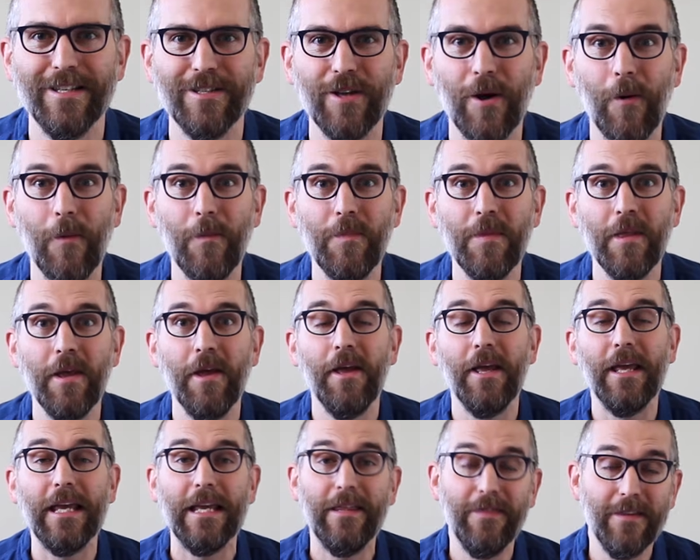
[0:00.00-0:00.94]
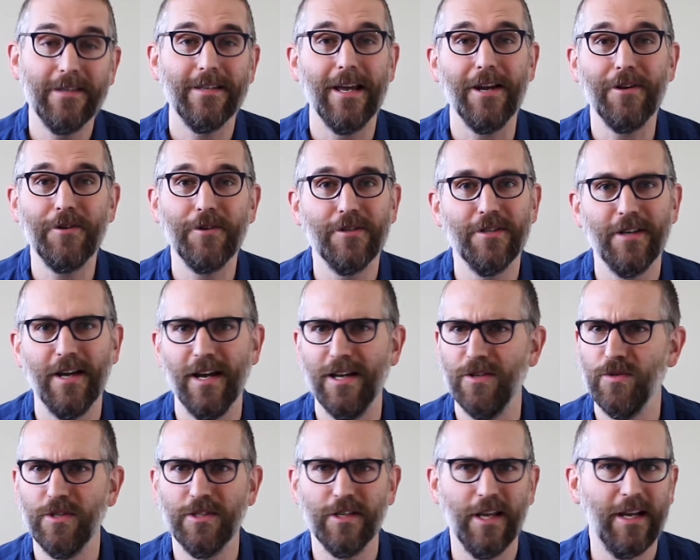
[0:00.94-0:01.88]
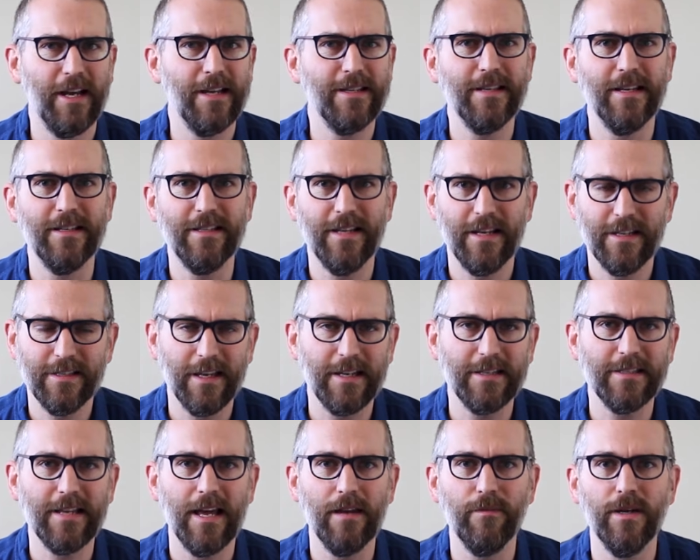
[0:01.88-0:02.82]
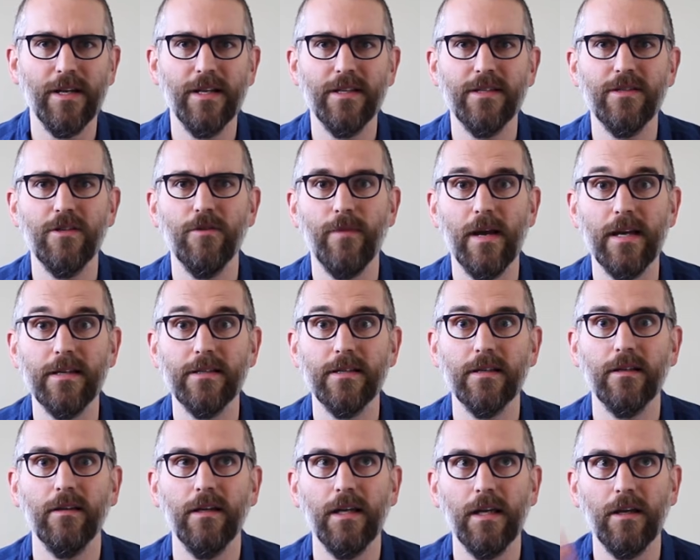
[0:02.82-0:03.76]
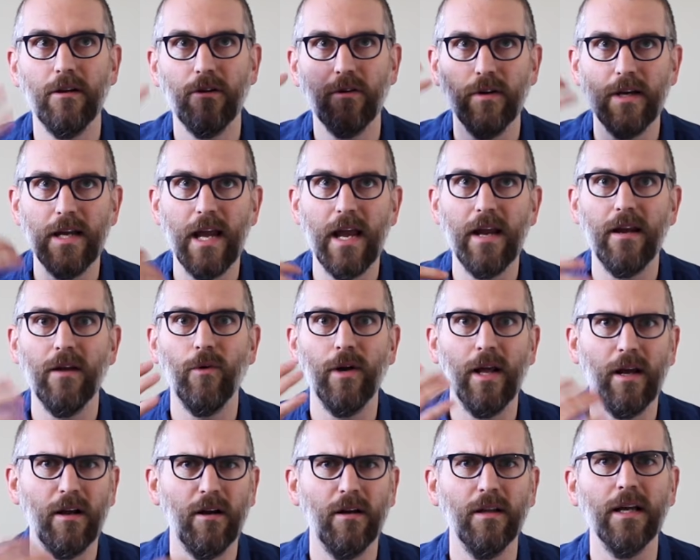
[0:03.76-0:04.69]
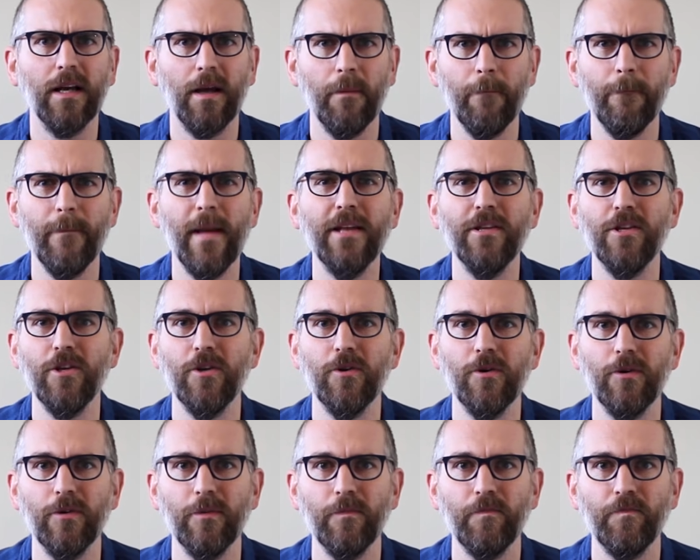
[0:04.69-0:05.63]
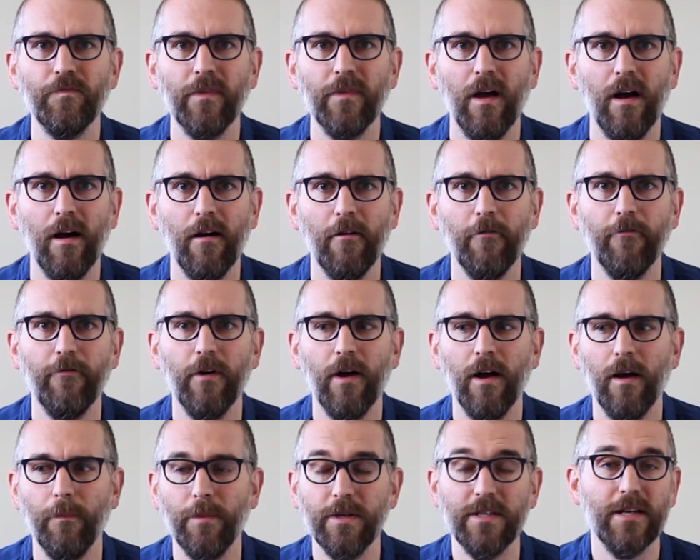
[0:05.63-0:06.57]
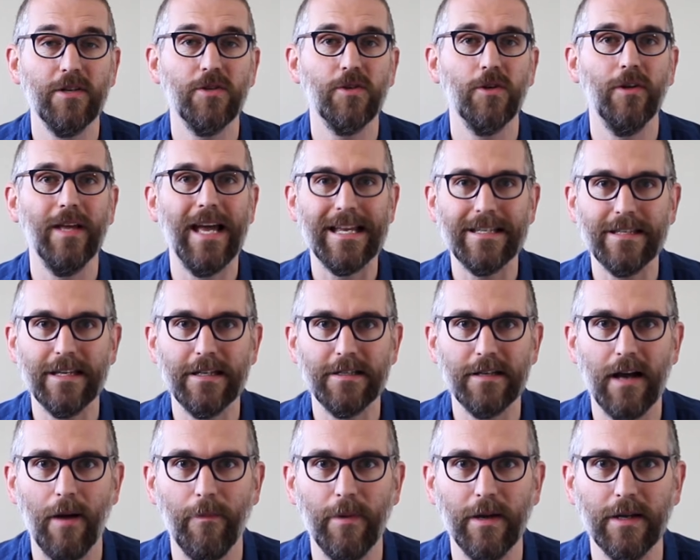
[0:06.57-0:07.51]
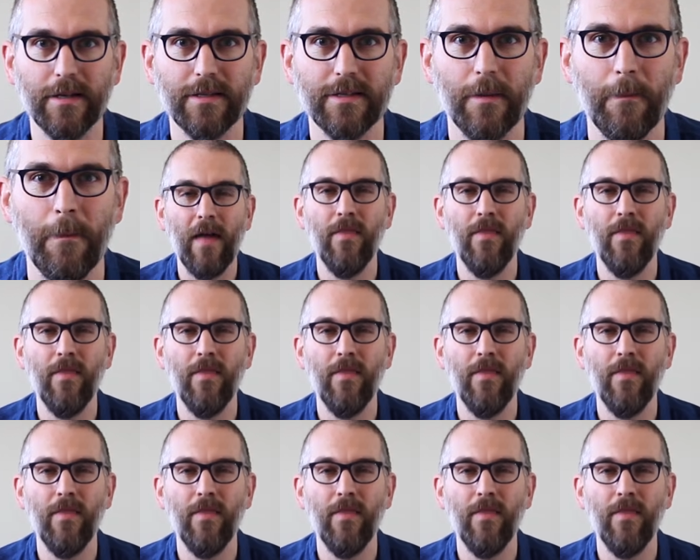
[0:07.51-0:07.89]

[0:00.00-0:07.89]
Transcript: So in this exercise, which like I said, takes like 10 minutes, you basically create what I call like a menu of potential essay topics.